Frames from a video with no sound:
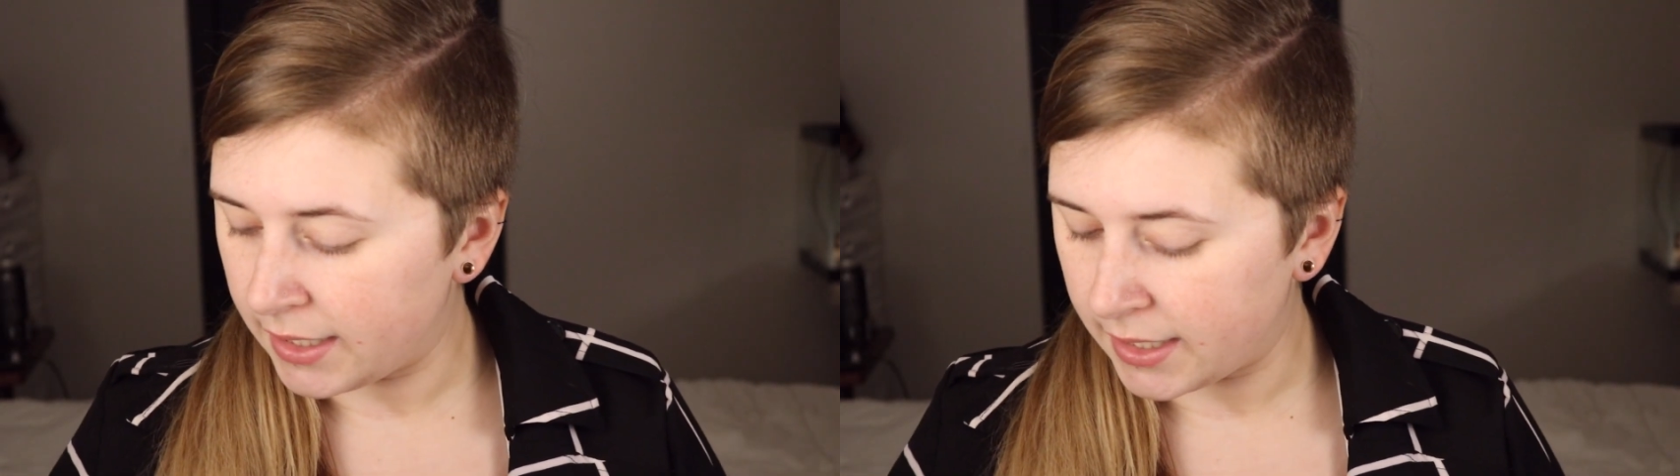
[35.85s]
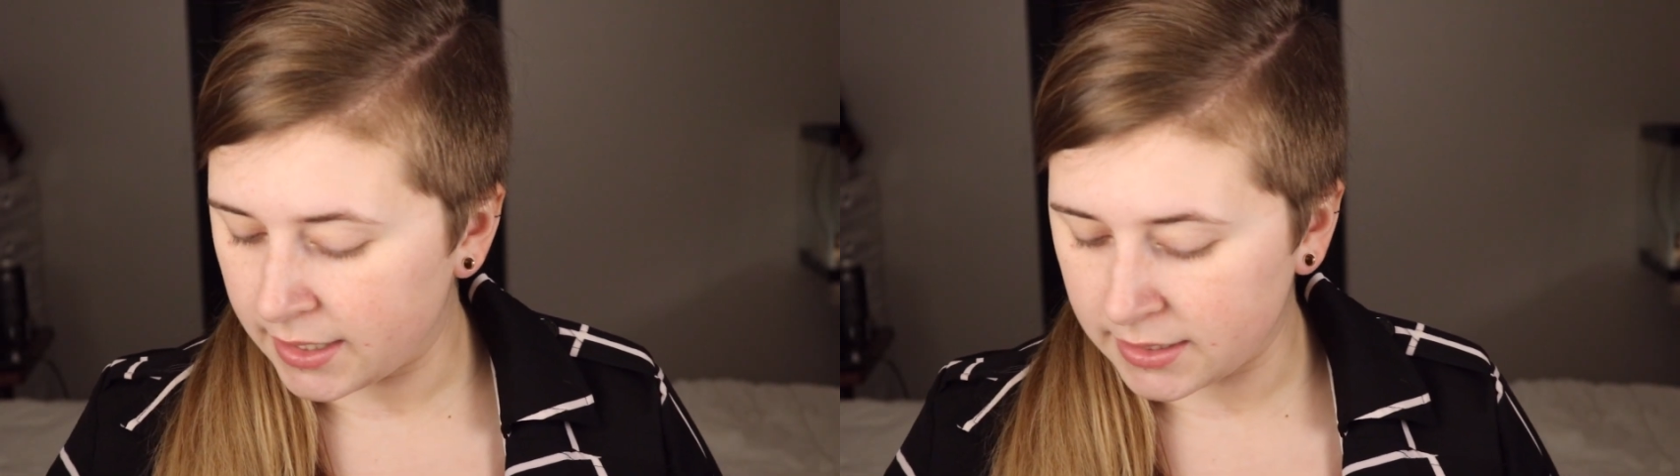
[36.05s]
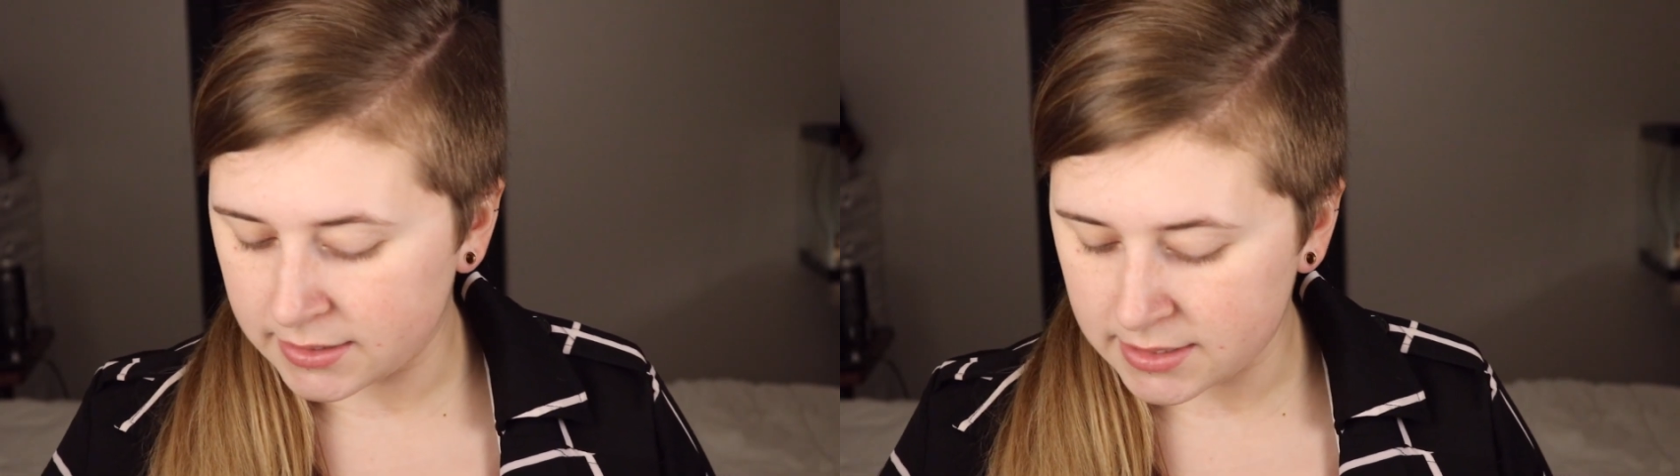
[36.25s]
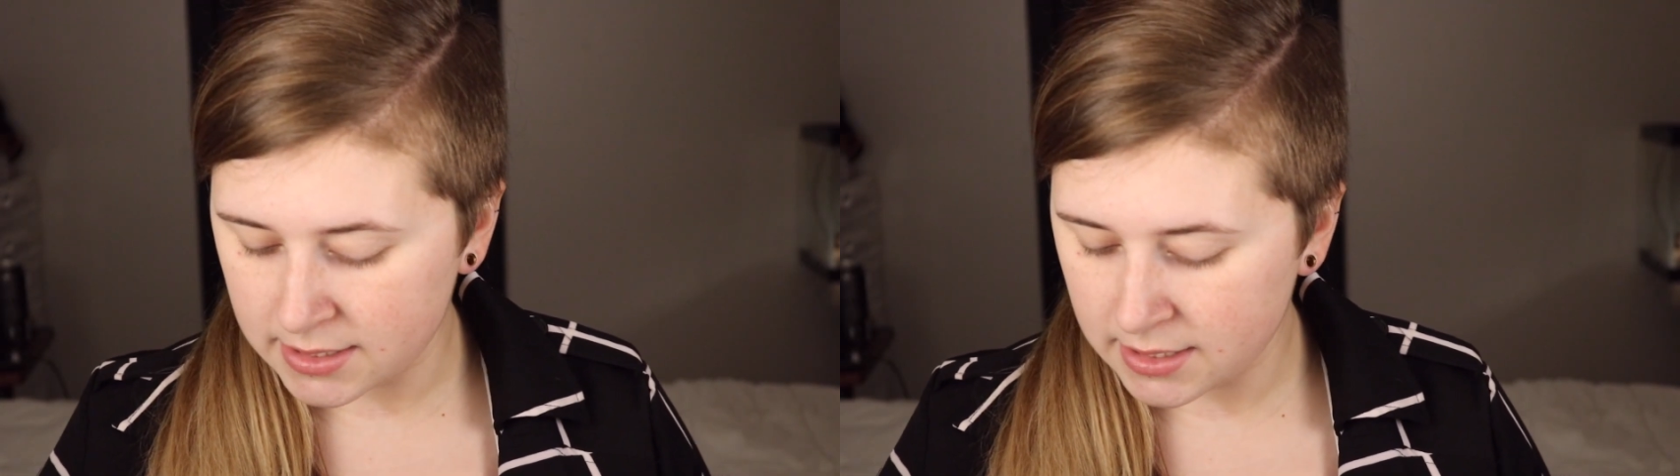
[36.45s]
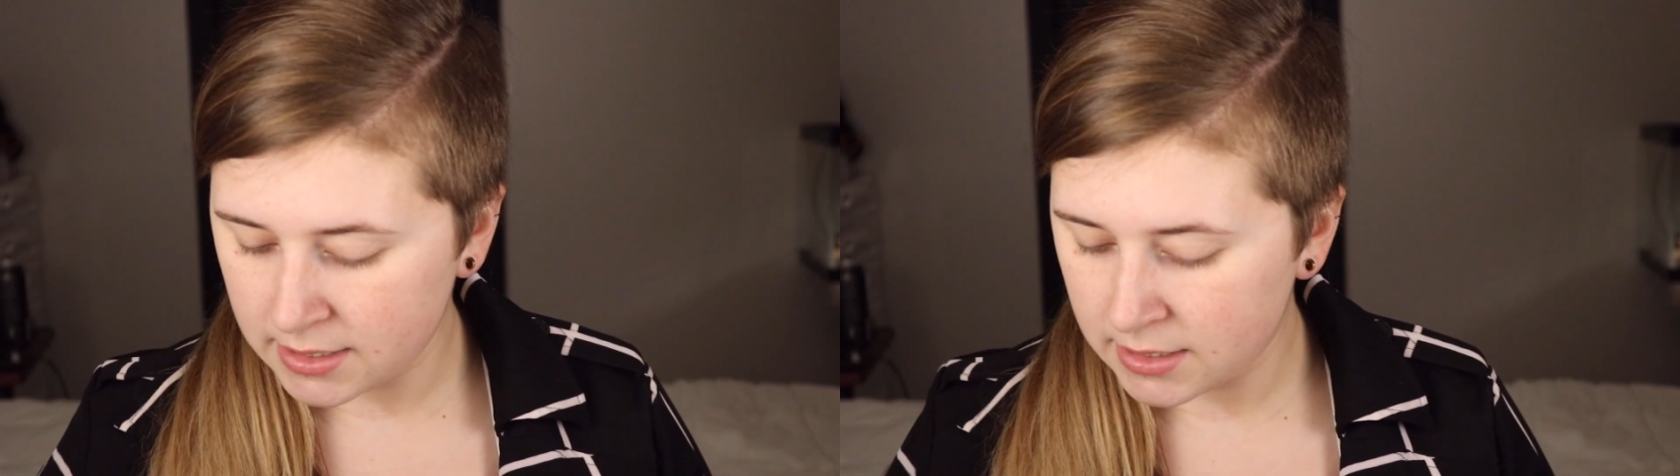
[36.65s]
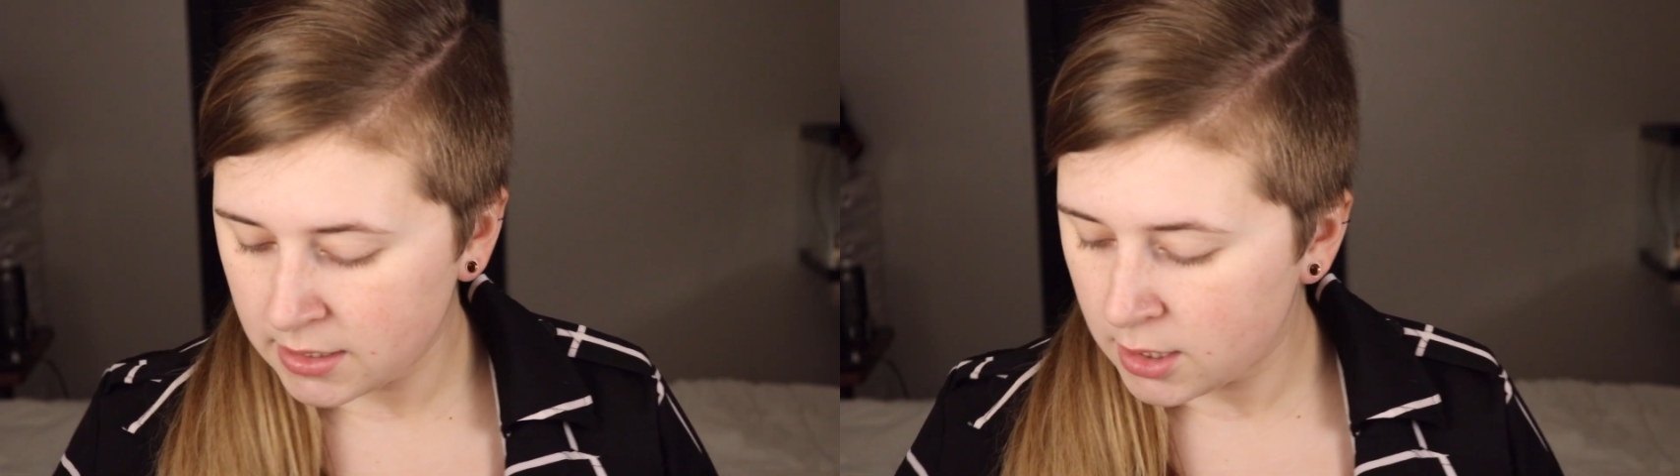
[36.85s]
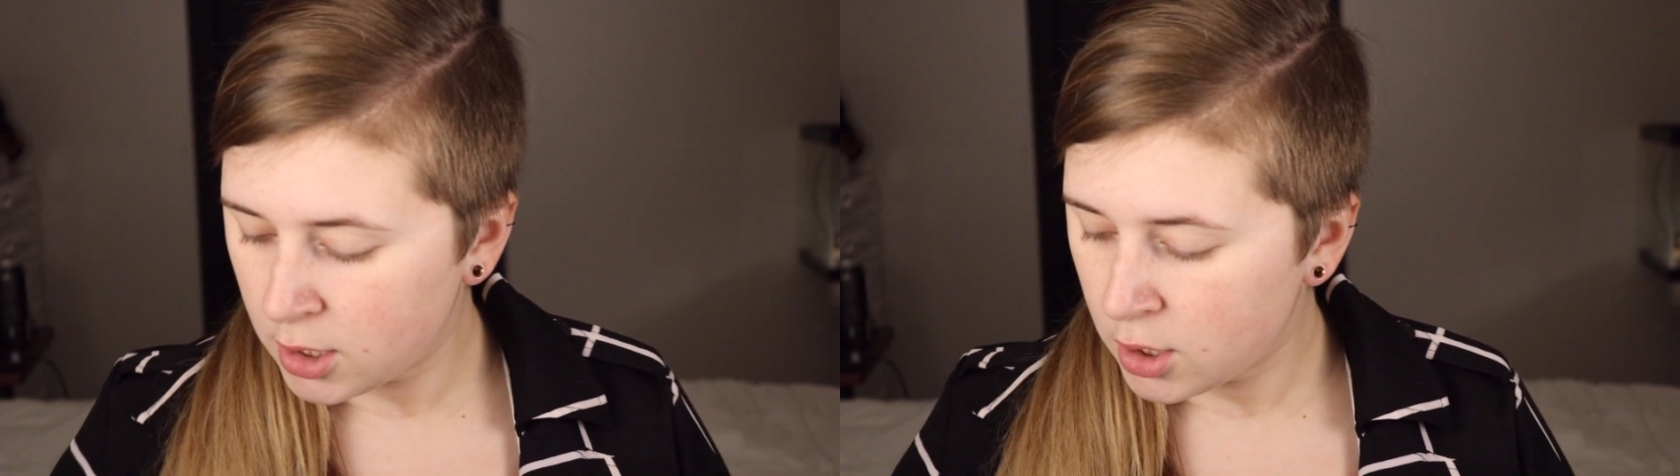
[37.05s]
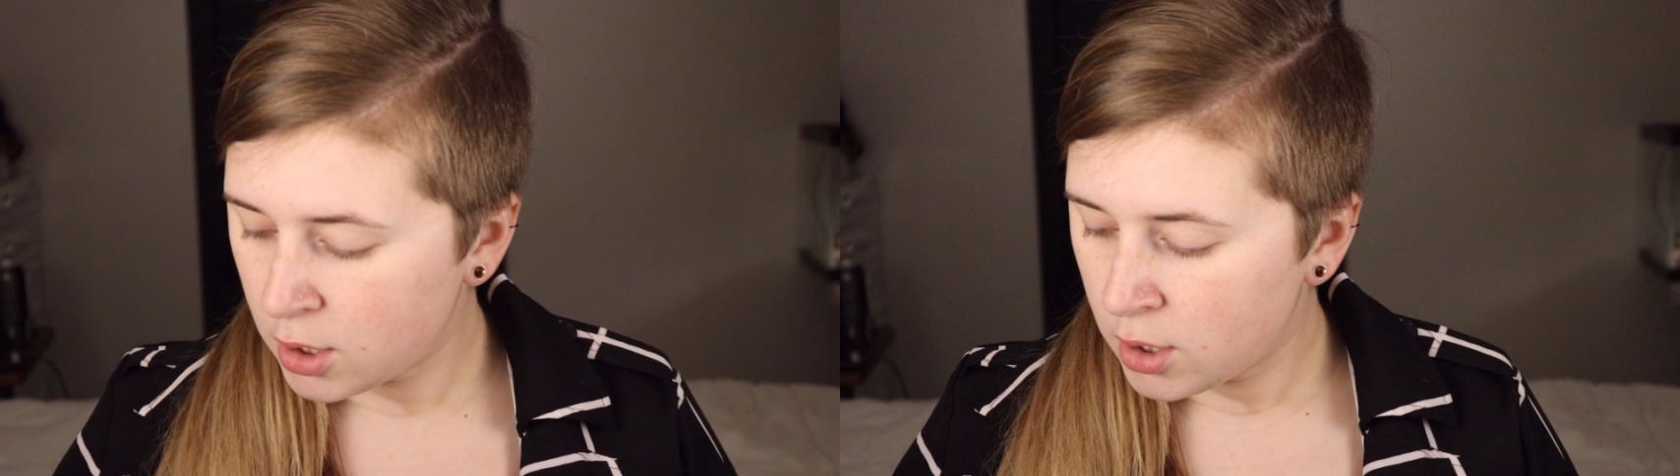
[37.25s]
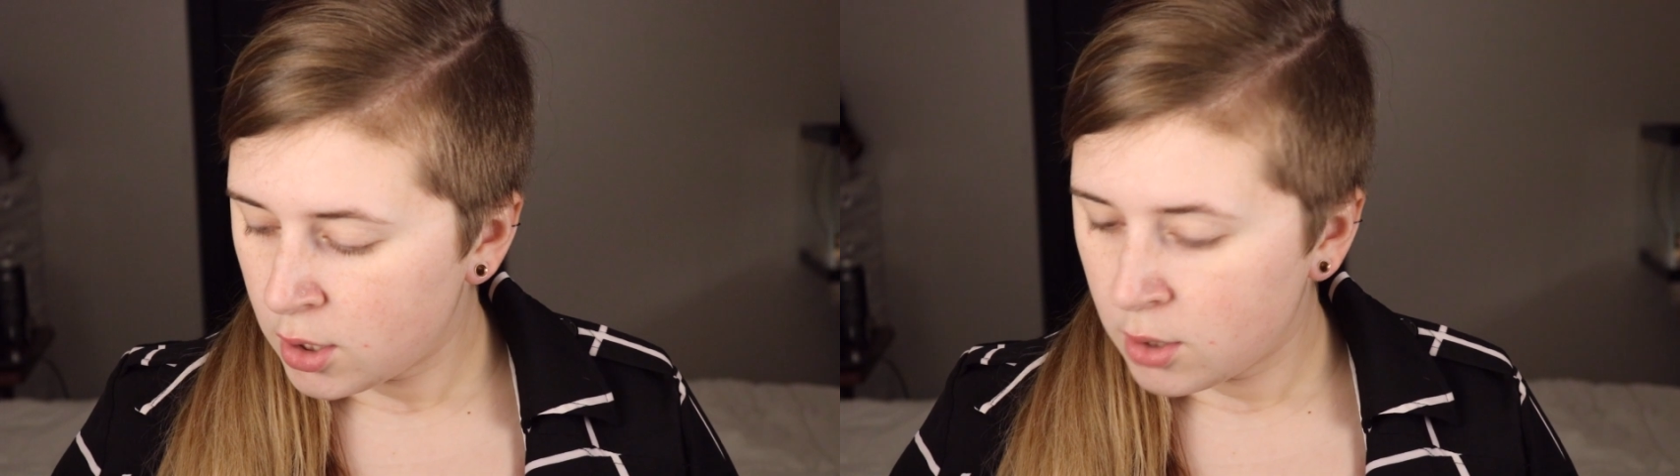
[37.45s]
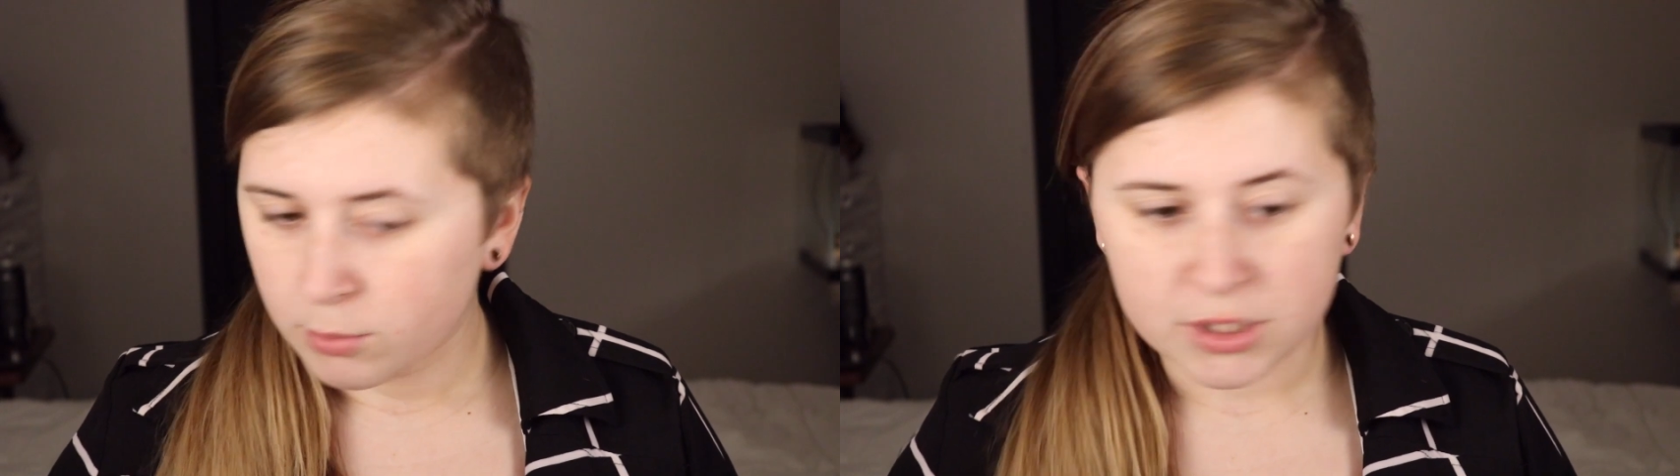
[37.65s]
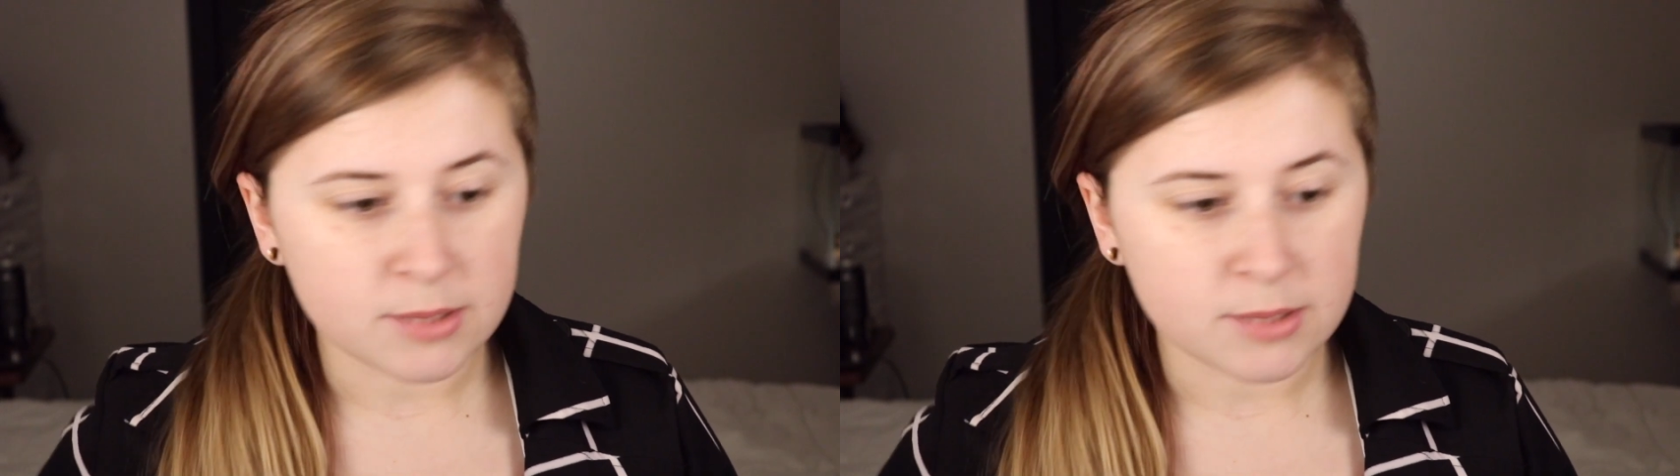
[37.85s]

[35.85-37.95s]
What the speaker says: and put